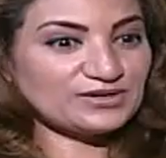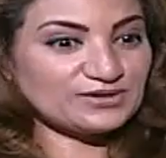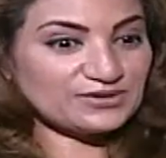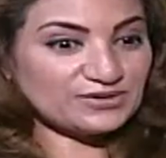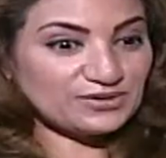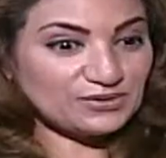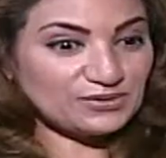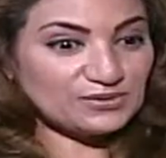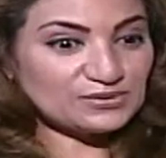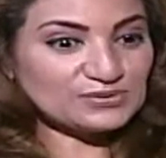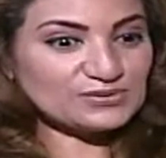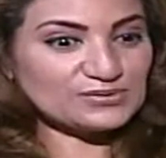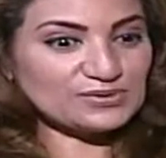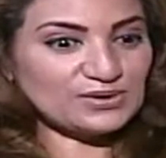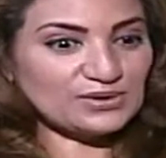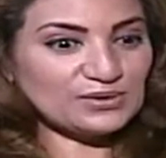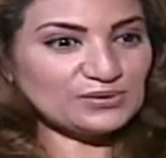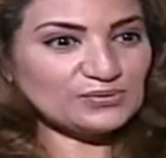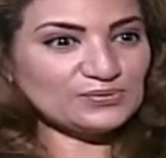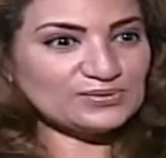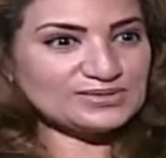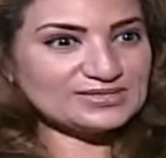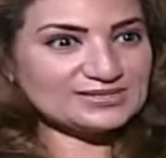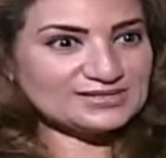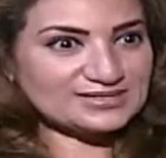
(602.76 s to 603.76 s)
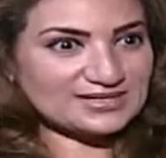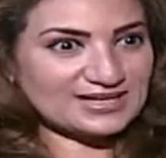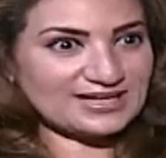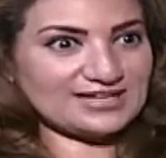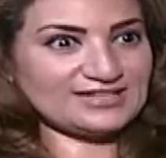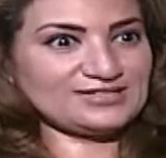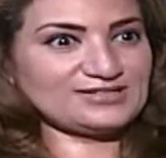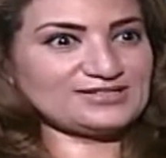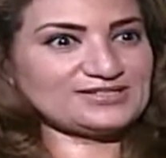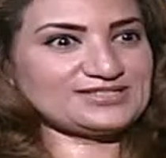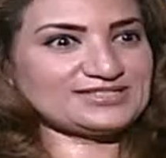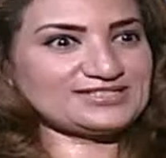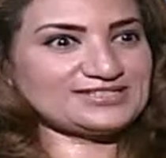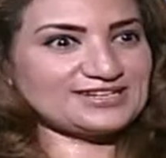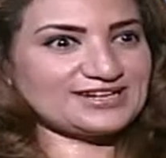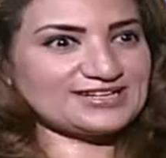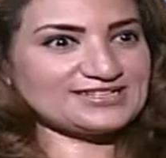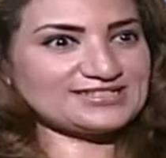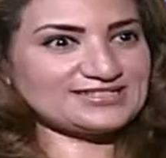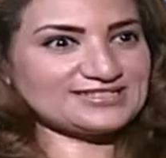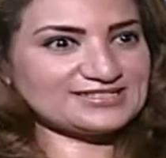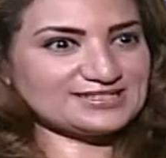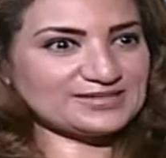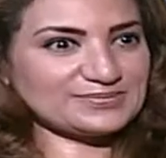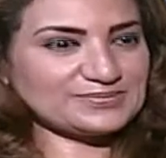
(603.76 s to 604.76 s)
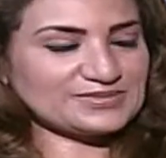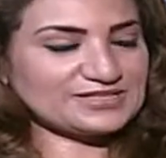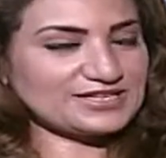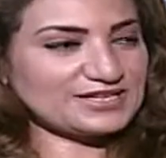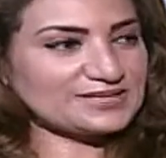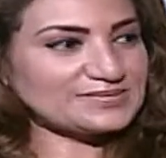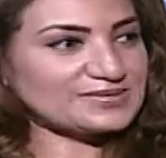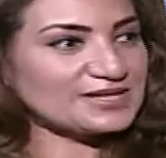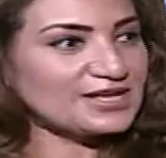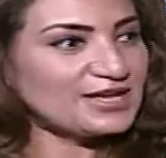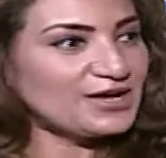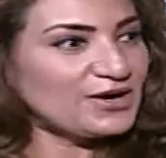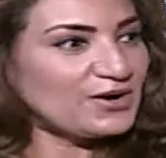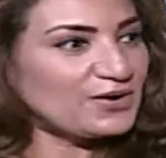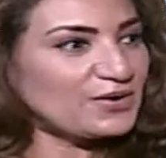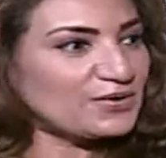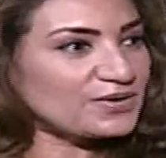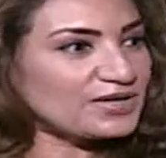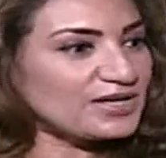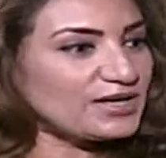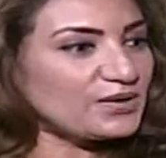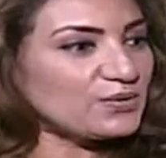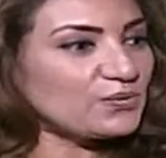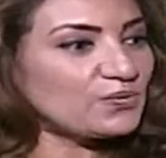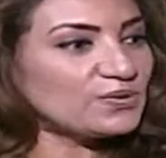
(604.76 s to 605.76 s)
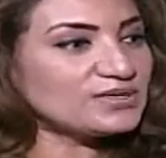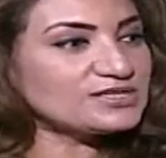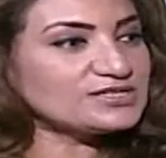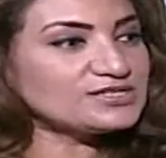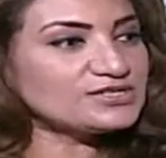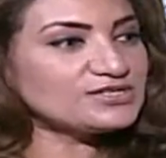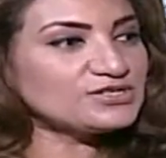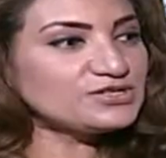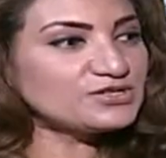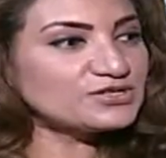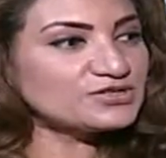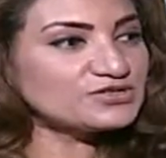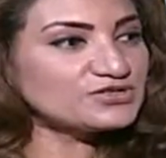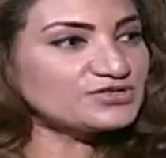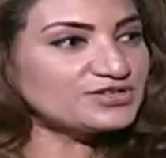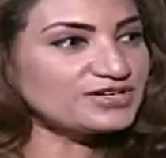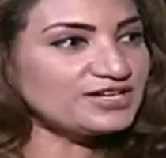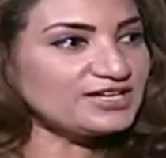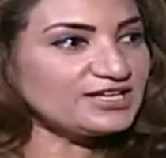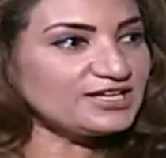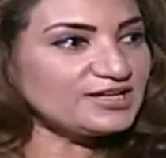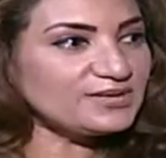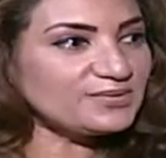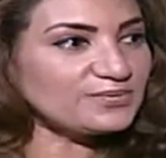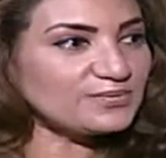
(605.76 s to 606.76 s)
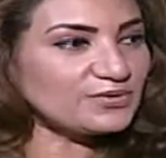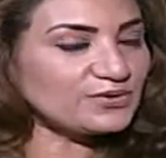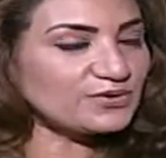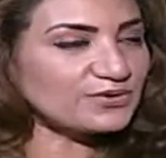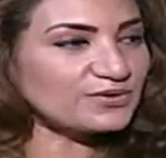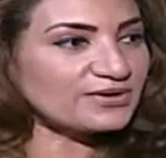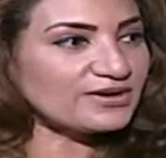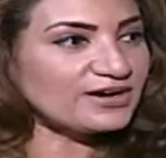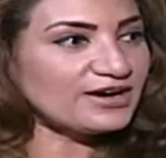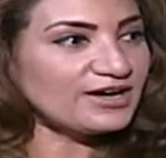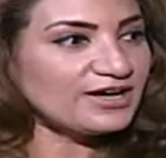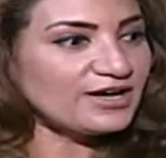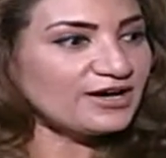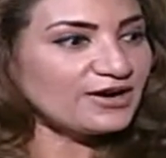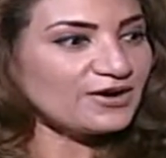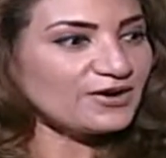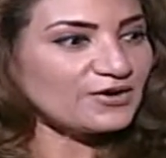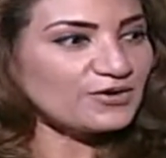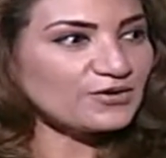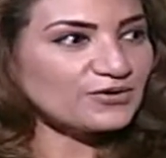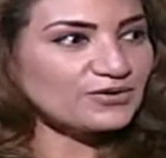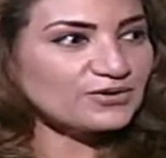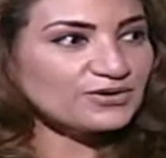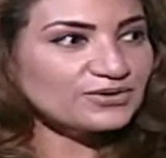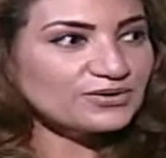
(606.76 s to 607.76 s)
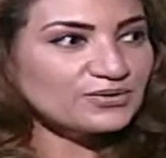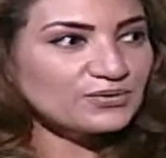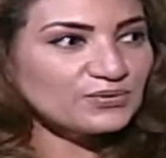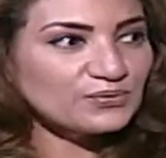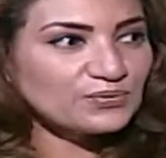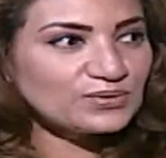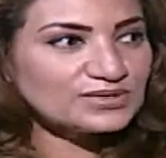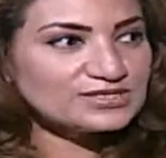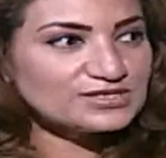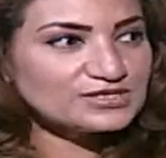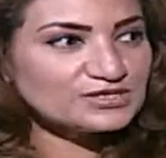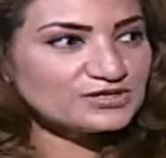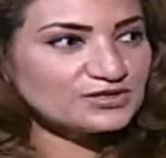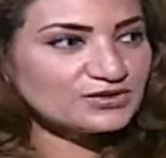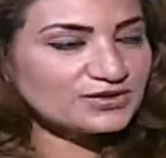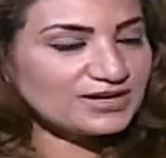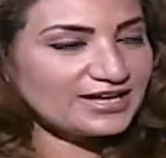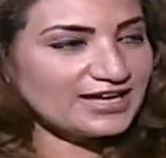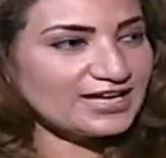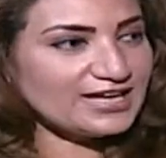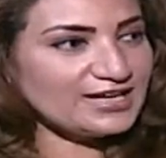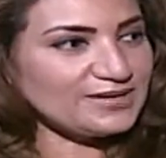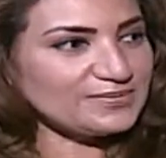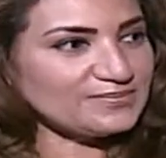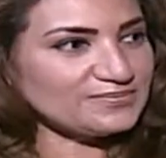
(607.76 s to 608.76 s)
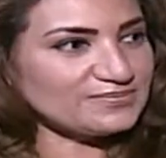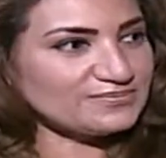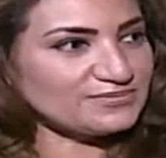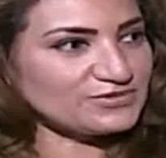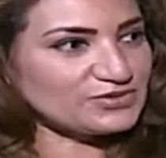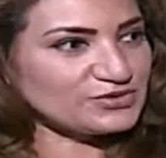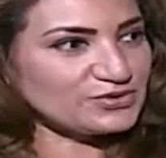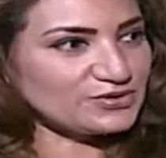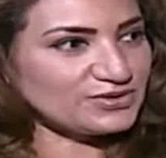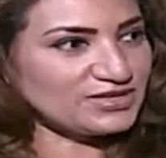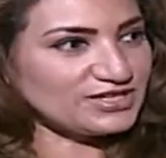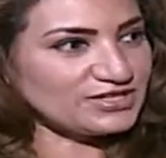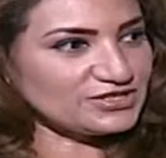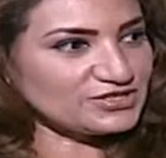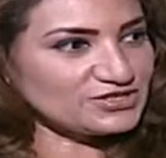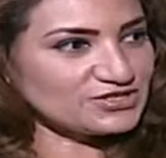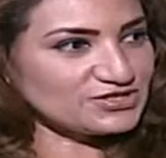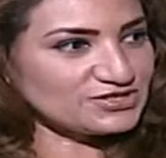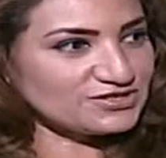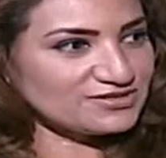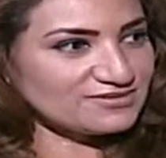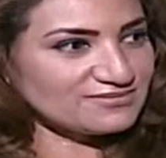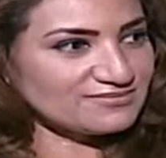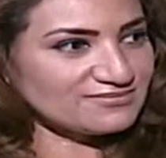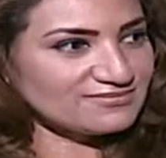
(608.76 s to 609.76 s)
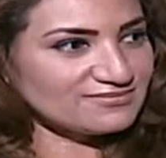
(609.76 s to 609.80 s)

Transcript: we are always under stress sometimes. Okay, what's your dream, or or what's your aim to reach?